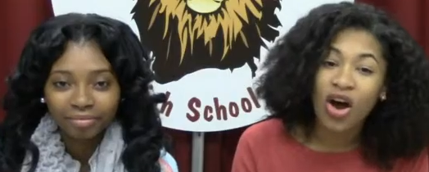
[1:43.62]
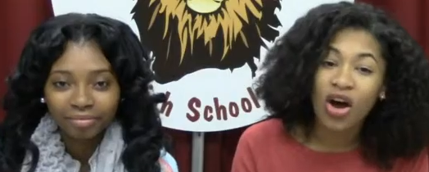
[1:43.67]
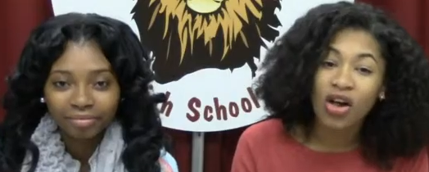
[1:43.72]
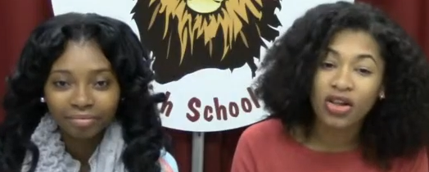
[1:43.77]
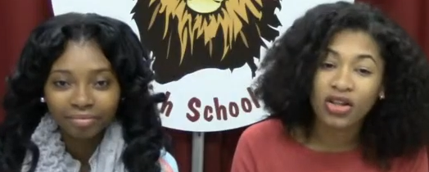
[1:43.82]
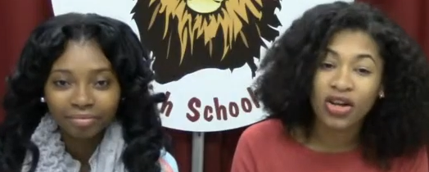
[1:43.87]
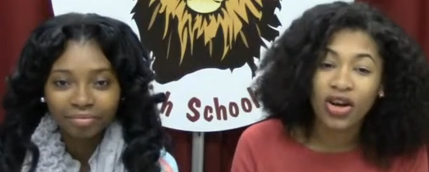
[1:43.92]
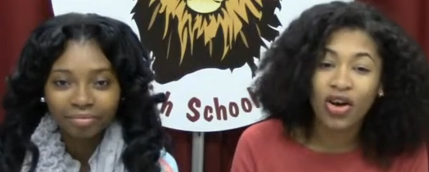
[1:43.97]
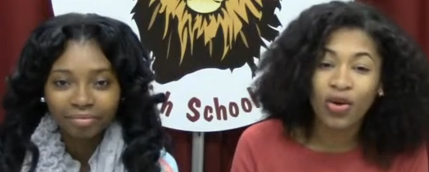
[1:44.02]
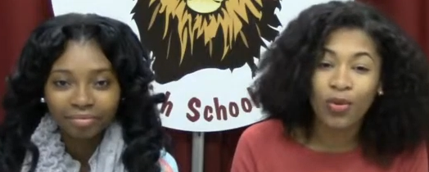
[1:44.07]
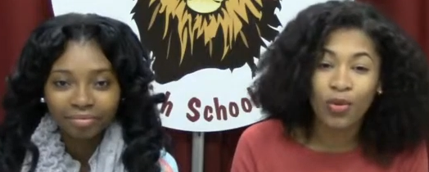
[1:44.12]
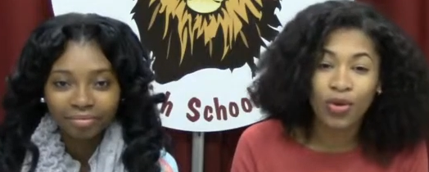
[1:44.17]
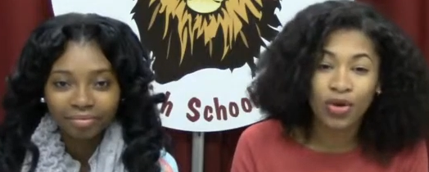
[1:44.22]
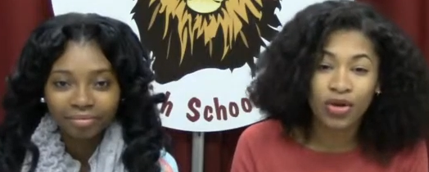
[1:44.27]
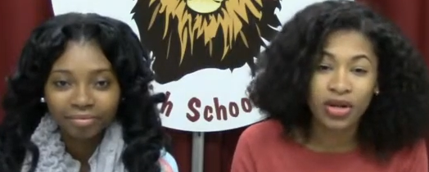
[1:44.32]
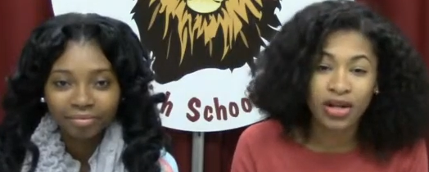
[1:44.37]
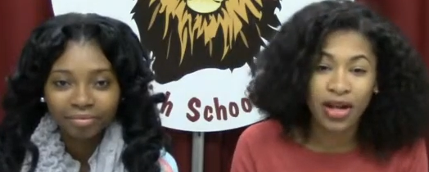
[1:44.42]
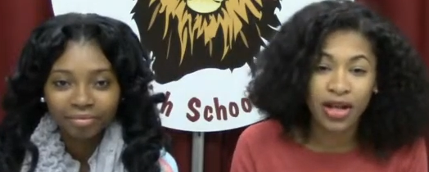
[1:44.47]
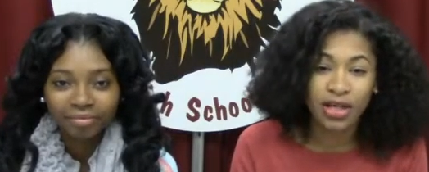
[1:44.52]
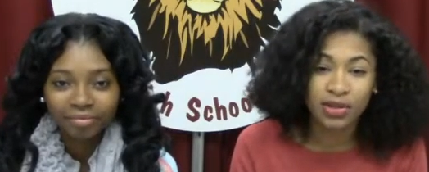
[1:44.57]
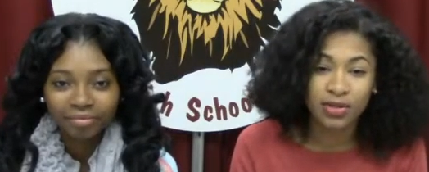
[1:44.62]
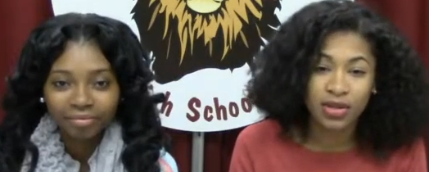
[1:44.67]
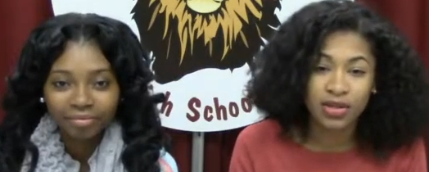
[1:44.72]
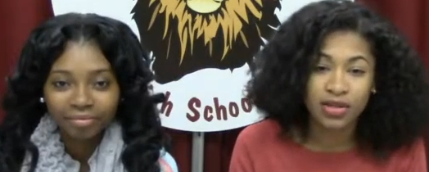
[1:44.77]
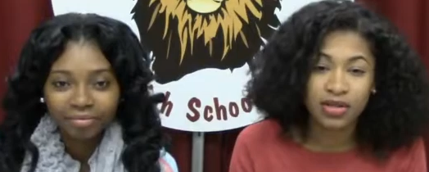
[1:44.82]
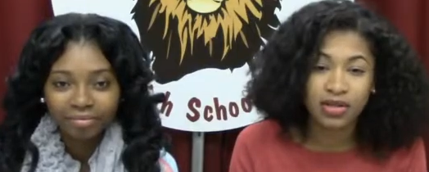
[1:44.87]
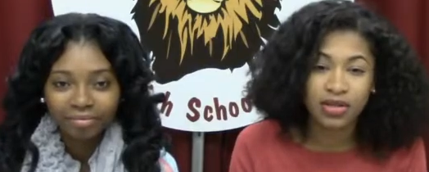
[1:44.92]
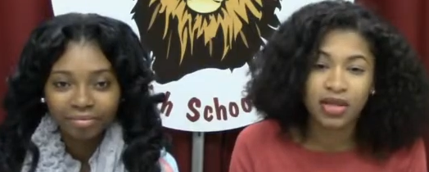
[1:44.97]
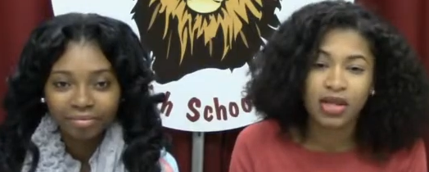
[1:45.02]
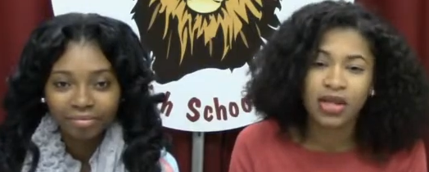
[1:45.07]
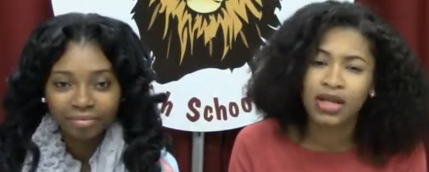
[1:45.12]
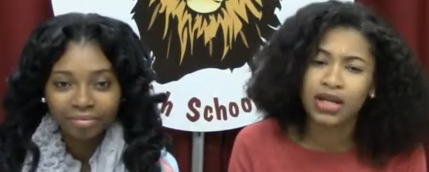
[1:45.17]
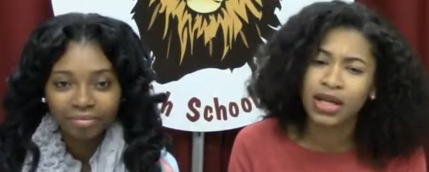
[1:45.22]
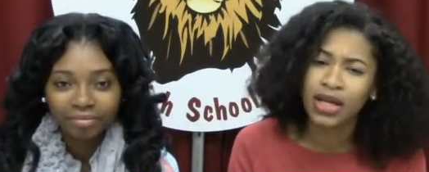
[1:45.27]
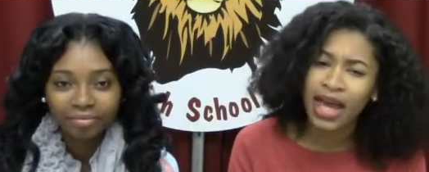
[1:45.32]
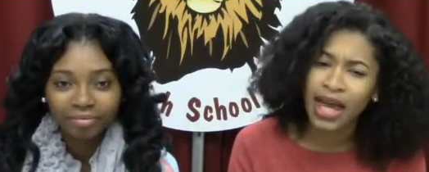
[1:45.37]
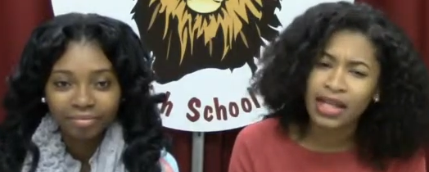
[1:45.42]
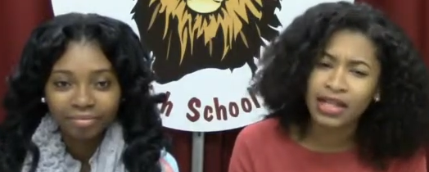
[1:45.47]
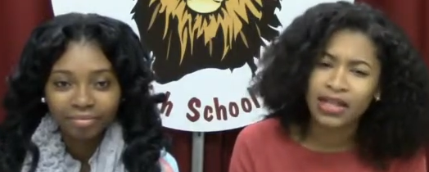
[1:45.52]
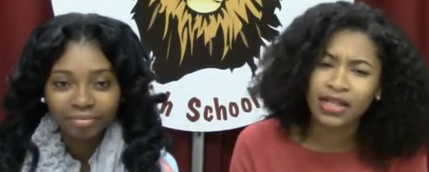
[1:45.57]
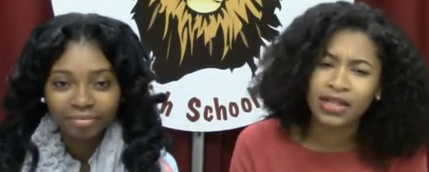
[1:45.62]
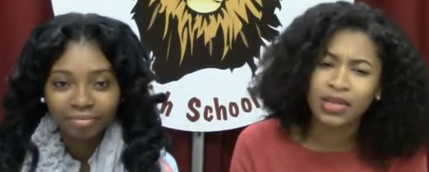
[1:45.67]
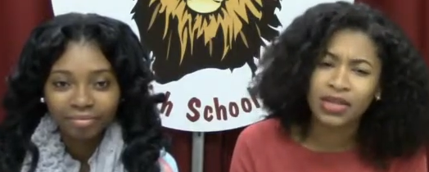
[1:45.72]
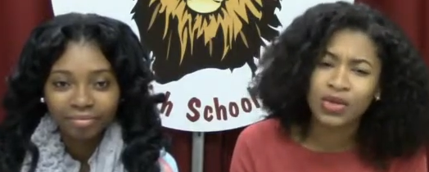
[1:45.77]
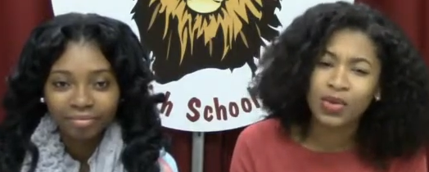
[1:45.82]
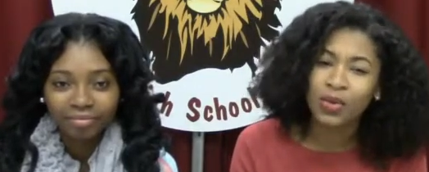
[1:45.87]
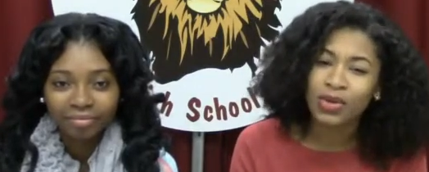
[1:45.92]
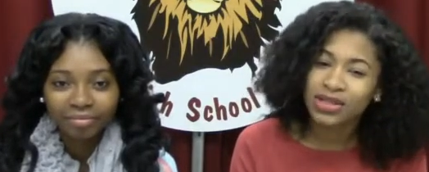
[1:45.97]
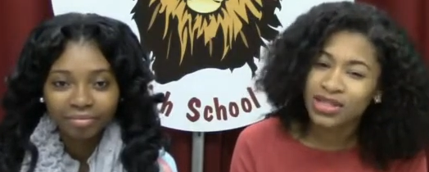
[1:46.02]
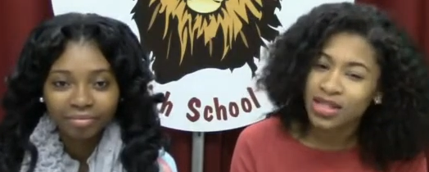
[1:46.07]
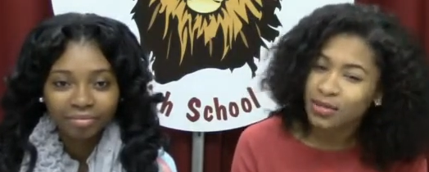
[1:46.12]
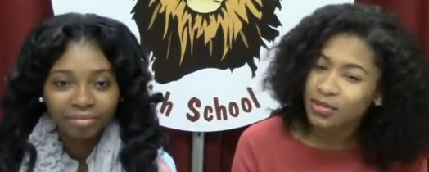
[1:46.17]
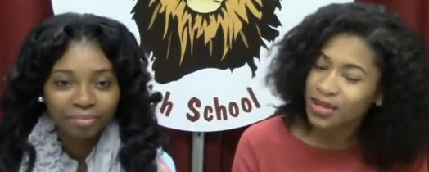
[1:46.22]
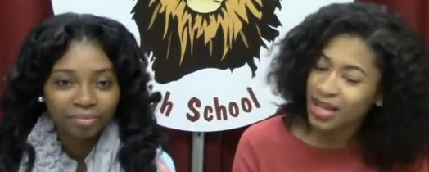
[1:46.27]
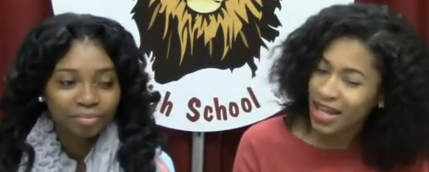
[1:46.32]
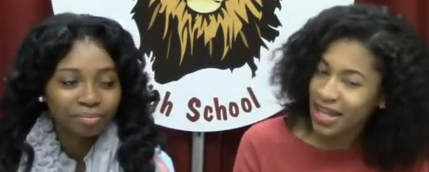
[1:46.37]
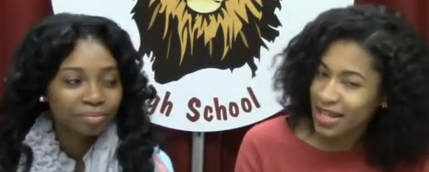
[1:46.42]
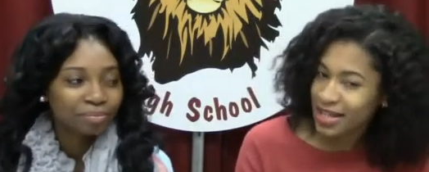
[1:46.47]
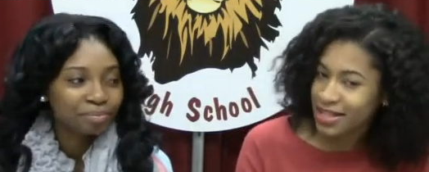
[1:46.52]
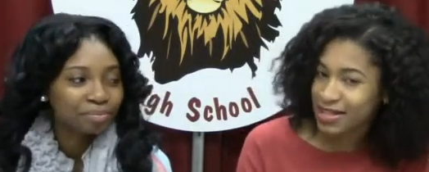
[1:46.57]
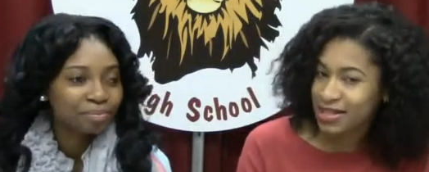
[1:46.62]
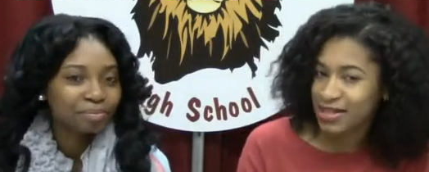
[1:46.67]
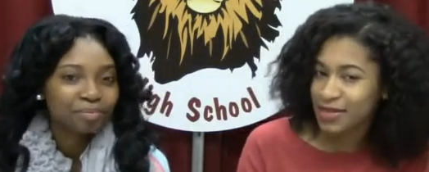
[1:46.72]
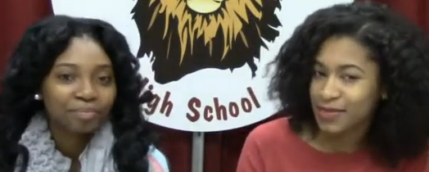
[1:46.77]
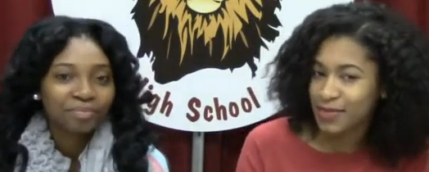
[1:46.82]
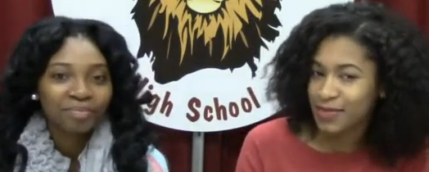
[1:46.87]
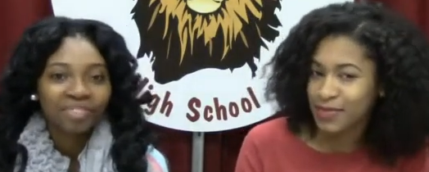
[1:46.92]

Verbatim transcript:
Speaker 1: all in our world announcements. Kayla, what's up next?